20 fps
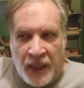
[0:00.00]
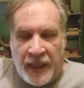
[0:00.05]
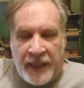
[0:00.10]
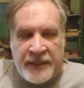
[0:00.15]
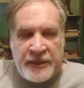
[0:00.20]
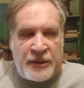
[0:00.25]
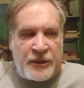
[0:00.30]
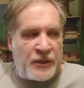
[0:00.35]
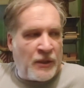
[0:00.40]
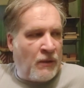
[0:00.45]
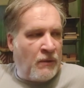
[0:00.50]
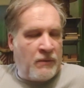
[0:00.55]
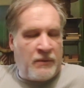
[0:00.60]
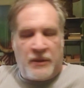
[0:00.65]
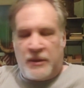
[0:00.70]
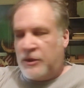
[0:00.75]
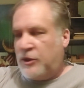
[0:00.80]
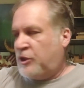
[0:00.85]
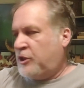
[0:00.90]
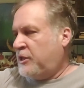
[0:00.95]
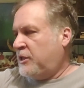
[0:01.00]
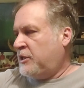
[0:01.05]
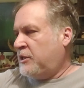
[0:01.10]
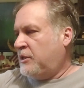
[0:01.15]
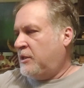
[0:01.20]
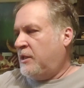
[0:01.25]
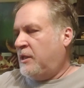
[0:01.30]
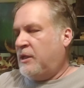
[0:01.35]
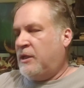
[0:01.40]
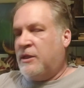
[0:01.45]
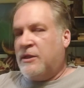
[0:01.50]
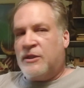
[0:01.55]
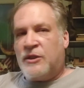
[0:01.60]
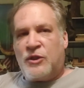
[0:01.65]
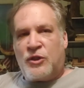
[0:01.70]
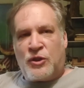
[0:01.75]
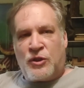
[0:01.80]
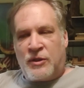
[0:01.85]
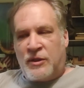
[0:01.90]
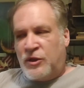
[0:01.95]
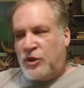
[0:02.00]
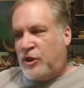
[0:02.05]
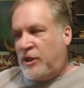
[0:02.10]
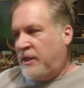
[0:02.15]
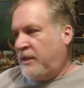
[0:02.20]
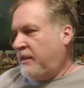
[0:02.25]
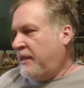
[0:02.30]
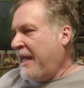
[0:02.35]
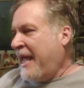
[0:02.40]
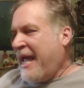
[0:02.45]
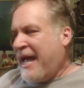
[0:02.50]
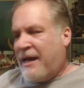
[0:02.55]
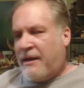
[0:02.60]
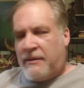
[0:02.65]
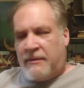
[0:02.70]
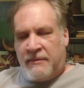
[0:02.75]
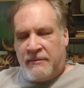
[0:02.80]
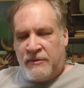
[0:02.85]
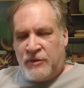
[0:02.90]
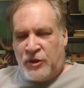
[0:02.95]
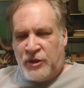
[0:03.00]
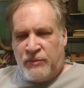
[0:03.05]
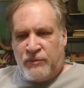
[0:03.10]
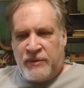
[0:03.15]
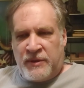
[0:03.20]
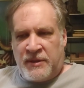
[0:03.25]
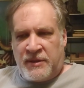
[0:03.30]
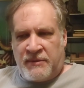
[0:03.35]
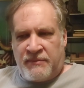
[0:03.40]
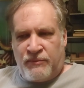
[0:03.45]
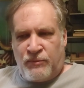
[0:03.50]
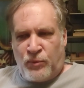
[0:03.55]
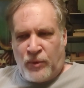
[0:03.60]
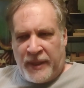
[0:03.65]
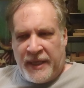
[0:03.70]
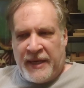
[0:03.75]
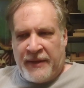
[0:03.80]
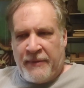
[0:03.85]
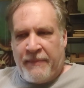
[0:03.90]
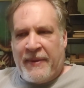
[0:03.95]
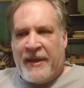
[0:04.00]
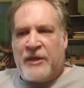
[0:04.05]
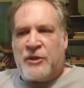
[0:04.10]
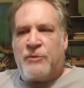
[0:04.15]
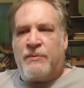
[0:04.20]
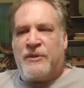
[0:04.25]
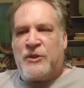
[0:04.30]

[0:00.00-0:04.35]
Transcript: And so she was working on the patient,